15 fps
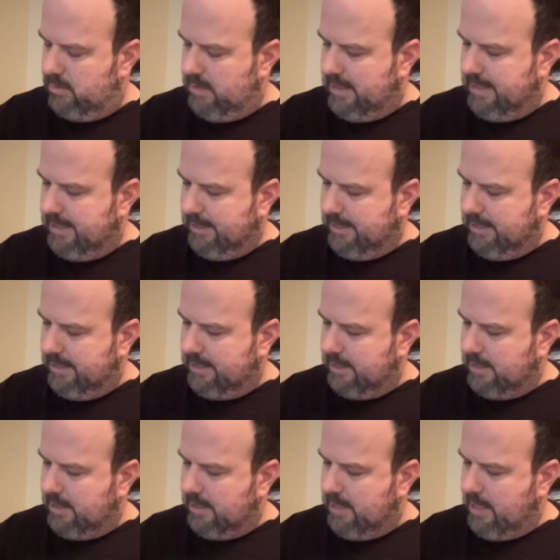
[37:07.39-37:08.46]
this disc
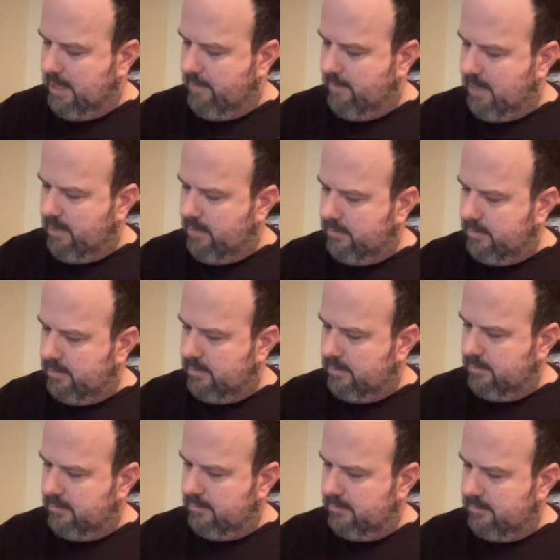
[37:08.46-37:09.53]
came out
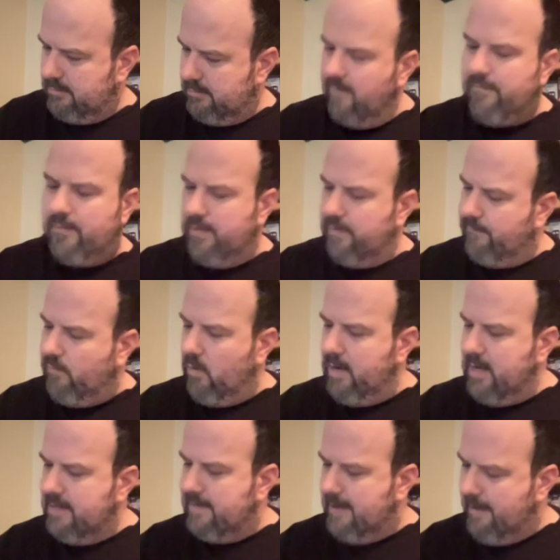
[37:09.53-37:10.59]
for the
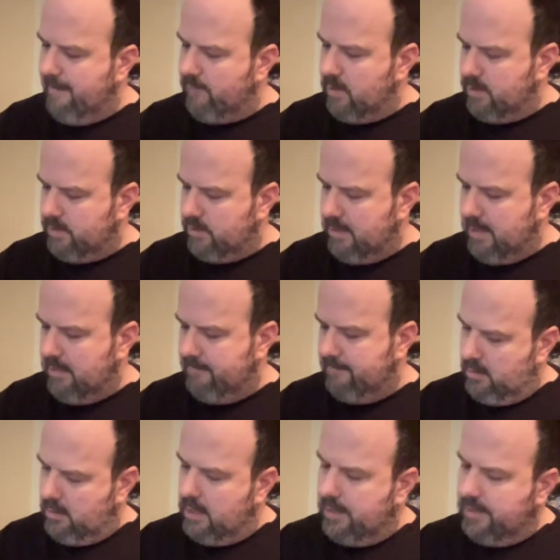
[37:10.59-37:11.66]
40th anniversary?
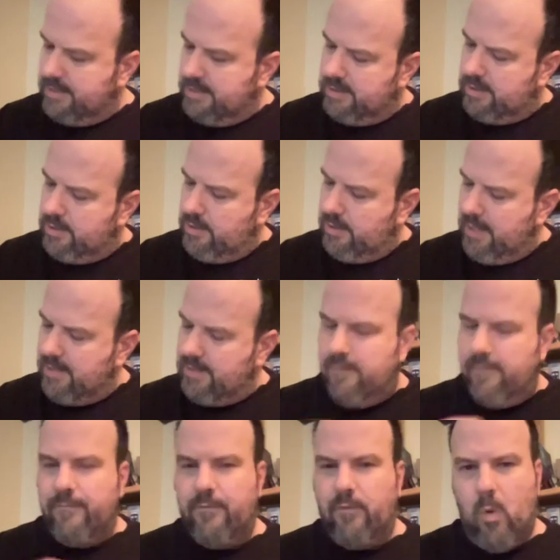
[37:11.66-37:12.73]
No, it says
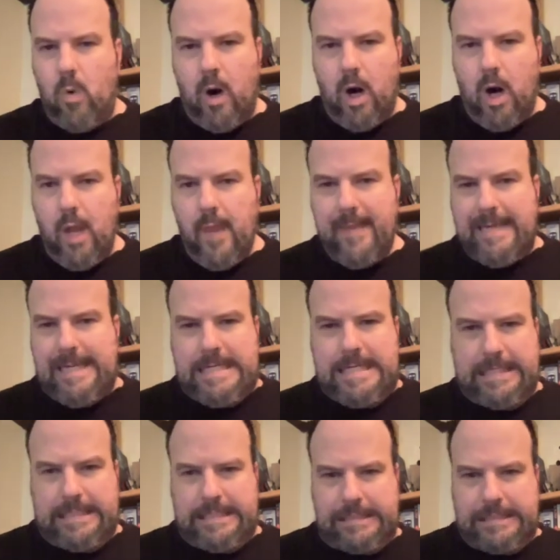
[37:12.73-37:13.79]
2004 on the
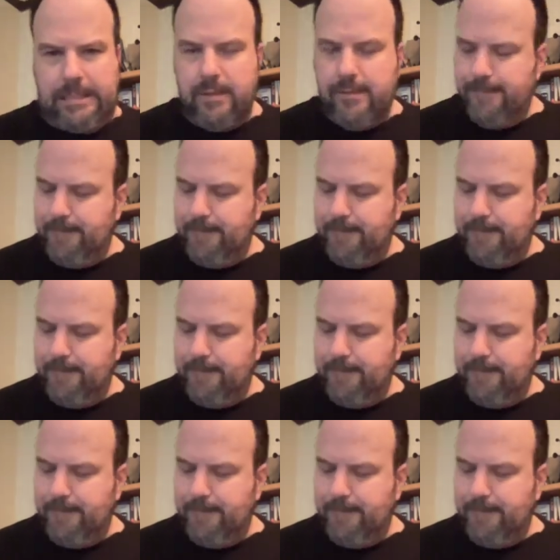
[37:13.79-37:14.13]
disc.